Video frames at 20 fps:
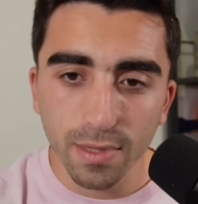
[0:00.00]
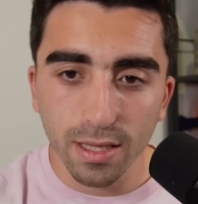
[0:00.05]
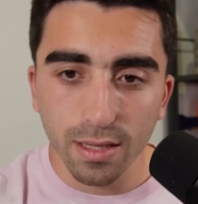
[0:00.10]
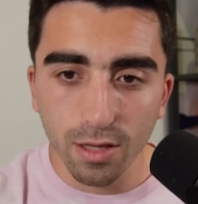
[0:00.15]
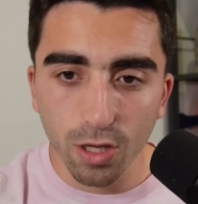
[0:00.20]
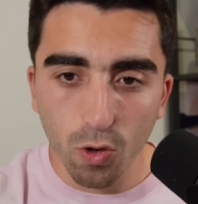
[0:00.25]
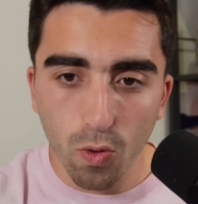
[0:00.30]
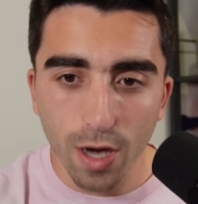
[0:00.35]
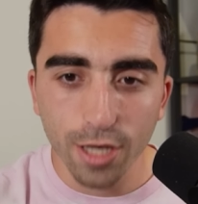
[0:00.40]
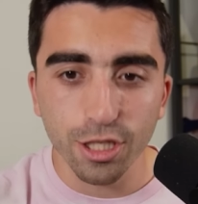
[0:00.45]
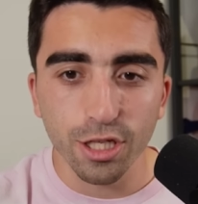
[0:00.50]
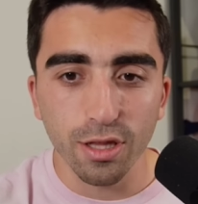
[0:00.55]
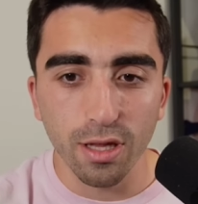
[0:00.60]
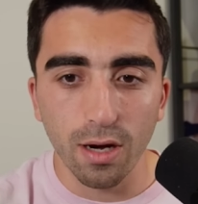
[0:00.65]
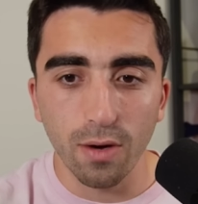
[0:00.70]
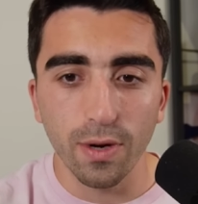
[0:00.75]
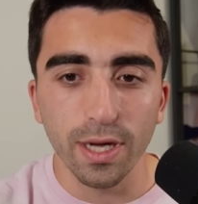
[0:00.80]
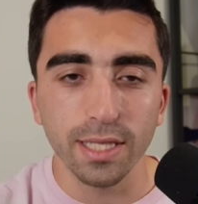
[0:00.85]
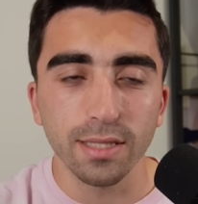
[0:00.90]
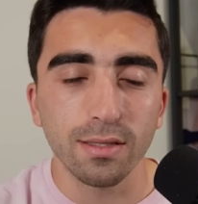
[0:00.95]
The question,
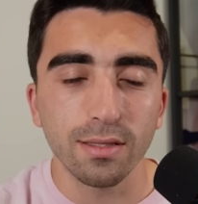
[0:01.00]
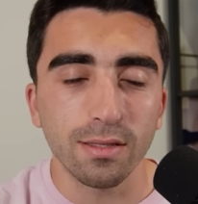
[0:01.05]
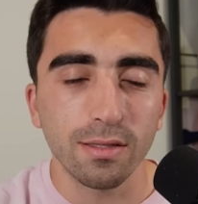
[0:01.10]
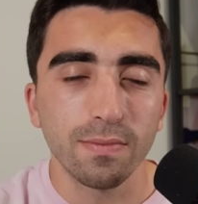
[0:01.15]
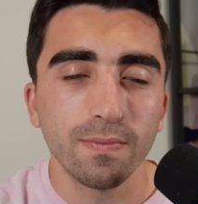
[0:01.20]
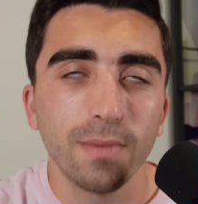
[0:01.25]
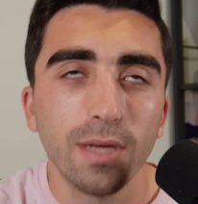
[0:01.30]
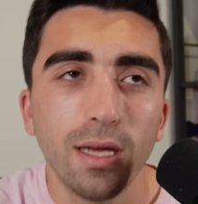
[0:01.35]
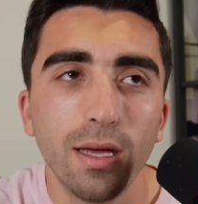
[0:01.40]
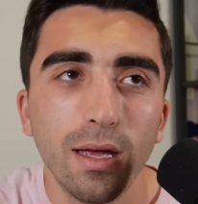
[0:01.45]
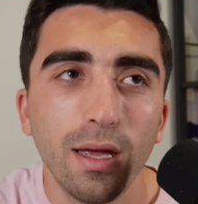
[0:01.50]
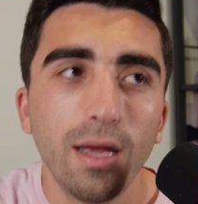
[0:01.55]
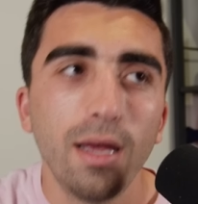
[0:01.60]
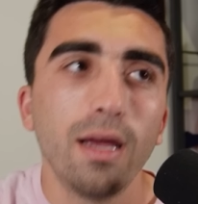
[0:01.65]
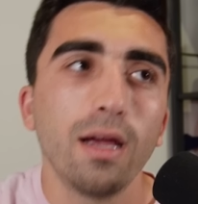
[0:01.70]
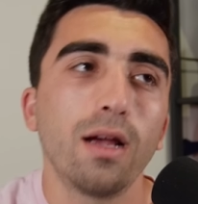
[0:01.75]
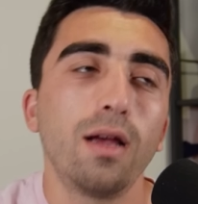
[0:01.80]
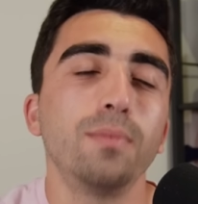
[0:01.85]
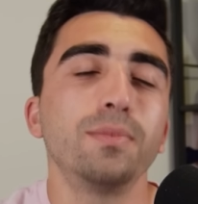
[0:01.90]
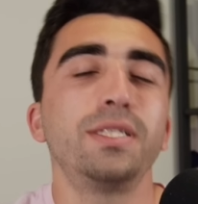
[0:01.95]
though,
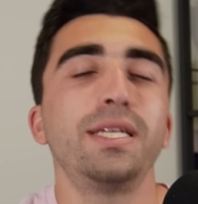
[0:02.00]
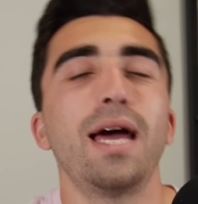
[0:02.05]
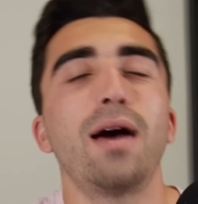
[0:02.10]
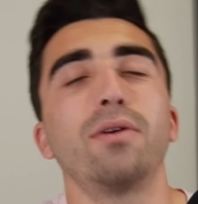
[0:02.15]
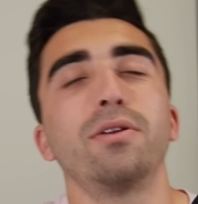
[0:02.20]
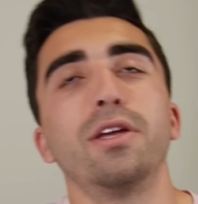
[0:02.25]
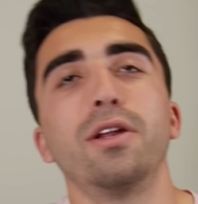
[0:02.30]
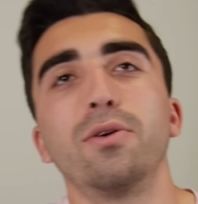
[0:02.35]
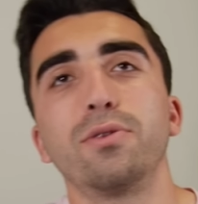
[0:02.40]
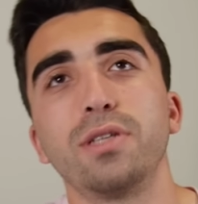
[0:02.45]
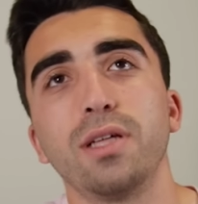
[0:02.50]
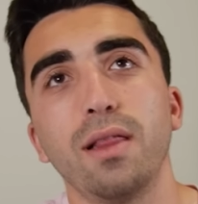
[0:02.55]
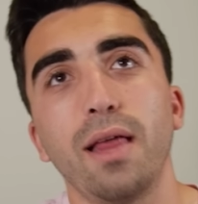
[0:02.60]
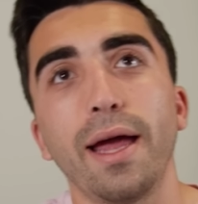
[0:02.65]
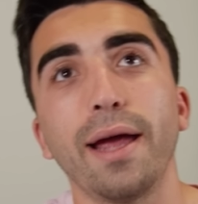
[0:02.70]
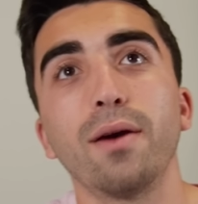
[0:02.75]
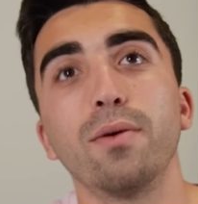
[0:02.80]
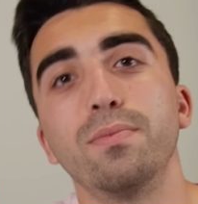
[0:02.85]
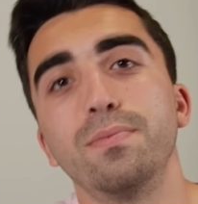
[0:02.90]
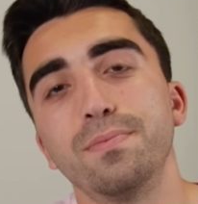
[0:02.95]
comes down, to
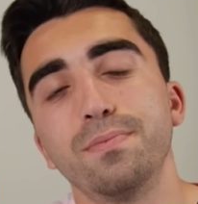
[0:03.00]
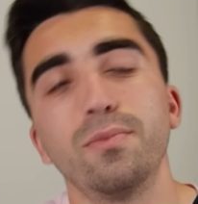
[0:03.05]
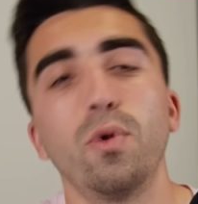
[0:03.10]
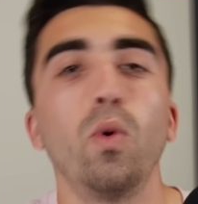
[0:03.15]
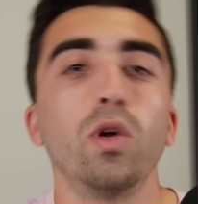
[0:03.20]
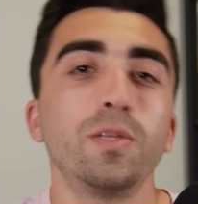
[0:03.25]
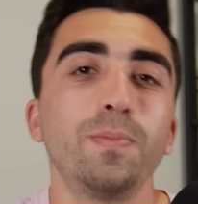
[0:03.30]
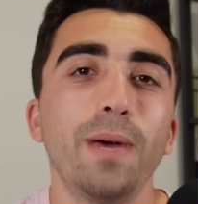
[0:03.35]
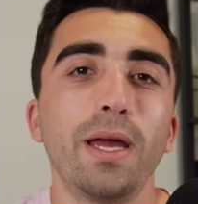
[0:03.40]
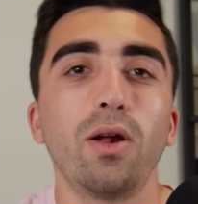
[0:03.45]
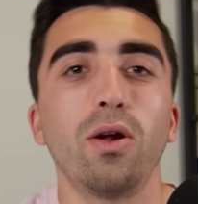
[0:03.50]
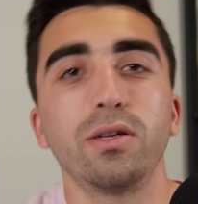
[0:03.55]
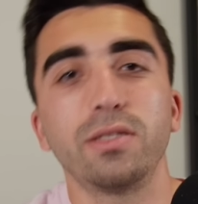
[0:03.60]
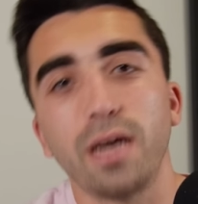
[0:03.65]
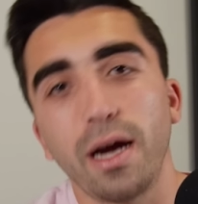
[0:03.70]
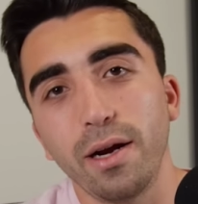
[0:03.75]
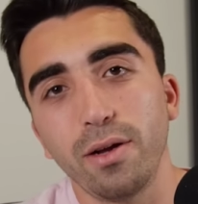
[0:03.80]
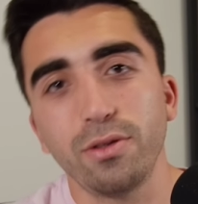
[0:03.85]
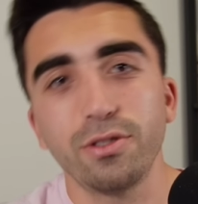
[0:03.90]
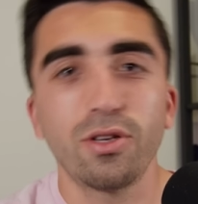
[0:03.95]
like, What's better,
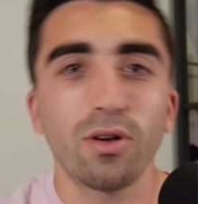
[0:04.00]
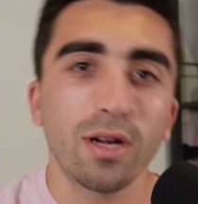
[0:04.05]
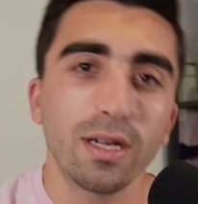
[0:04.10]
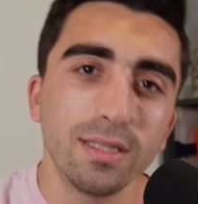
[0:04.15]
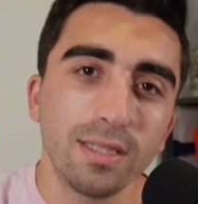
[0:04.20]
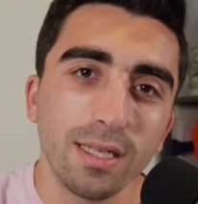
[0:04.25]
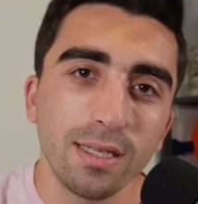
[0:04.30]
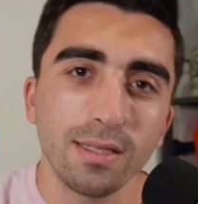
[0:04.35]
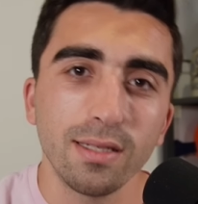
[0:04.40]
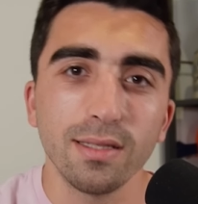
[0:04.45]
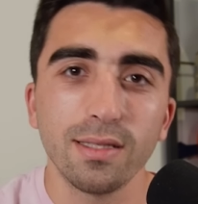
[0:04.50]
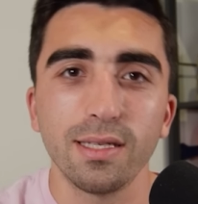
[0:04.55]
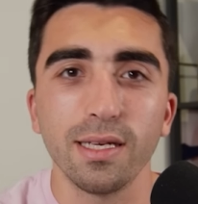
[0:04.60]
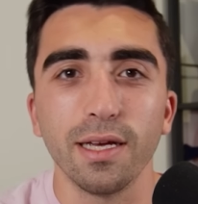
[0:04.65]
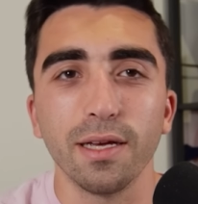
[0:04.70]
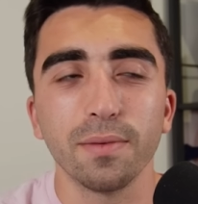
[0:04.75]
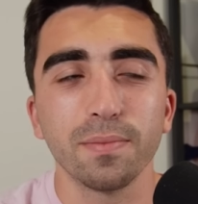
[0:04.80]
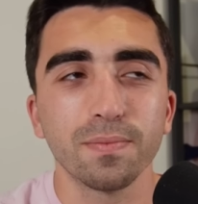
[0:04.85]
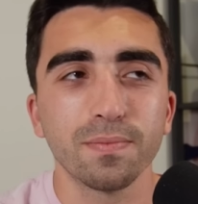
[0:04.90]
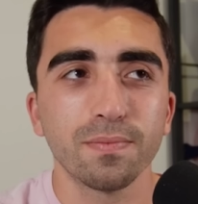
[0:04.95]
titles or
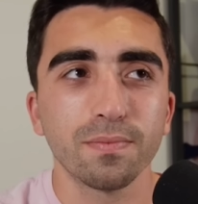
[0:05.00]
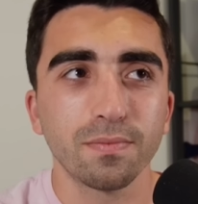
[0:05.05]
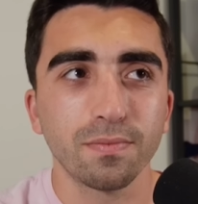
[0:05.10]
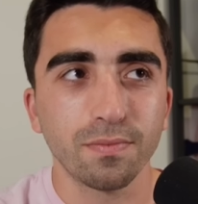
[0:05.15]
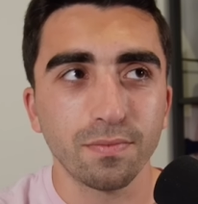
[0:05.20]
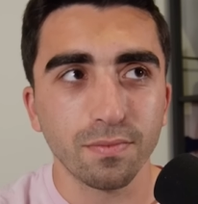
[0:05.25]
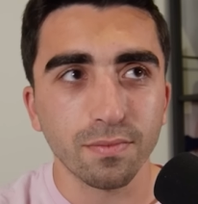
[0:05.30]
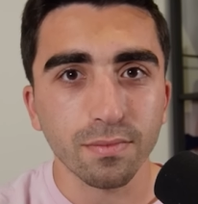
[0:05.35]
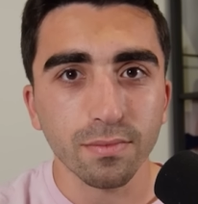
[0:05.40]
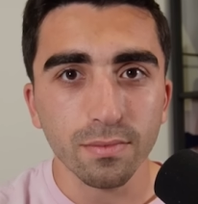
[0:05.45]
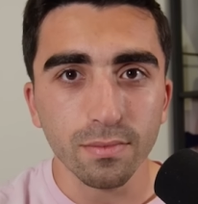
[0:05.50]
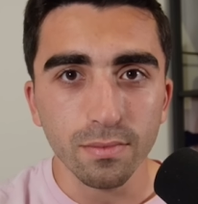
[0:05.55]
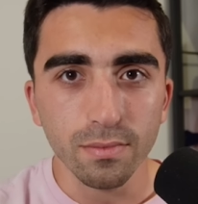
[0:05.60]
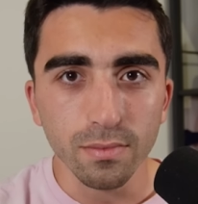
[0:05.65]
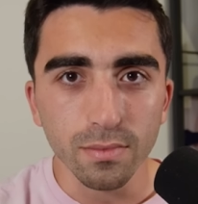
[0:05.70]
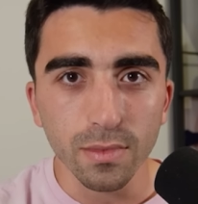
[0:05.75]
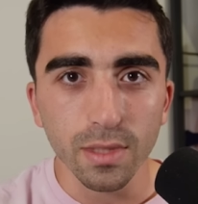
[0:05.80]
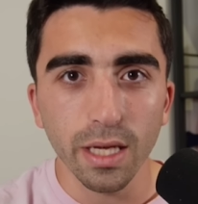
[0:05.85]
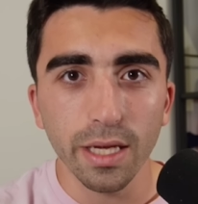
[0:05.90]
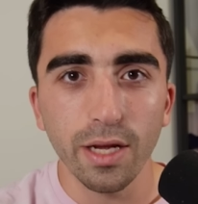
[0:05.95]
consistency?
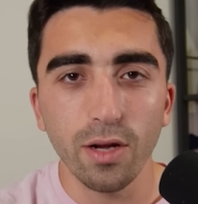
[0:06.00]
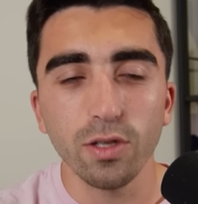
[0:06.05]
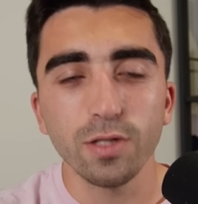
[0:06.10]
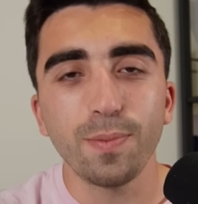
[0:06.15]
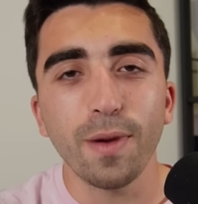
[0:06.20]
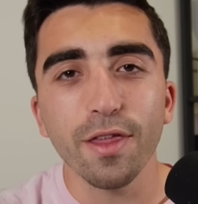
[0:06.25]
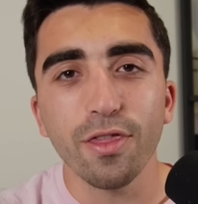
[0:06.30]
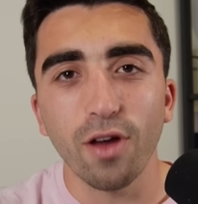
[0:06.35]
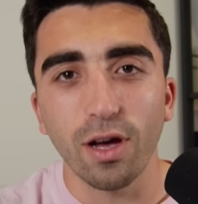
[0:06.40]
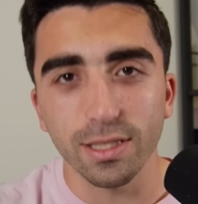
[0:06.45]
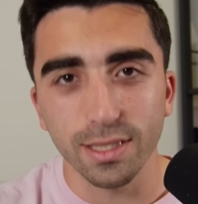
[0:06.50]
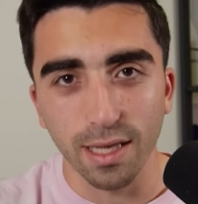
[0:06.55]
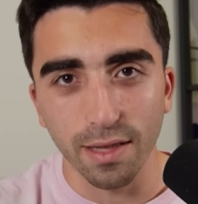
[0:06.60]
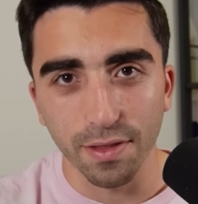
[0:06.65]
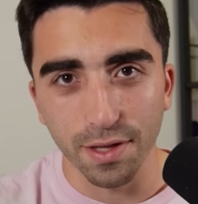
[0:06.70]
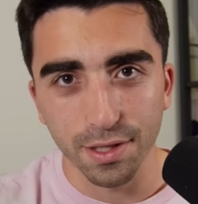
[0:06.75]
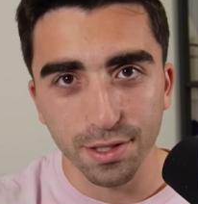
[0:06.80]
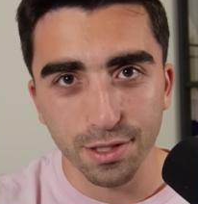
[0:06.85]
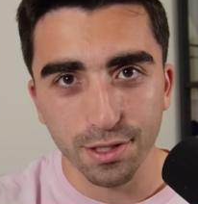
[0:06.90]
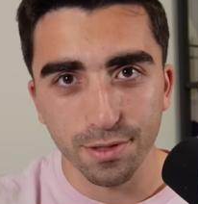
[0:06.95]
Here's my thoughts on
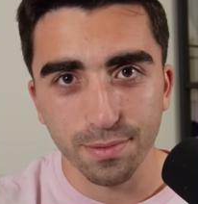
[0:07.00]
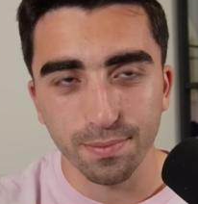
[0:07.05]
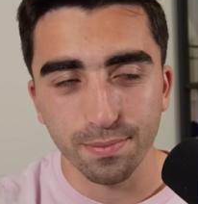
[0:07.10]
this.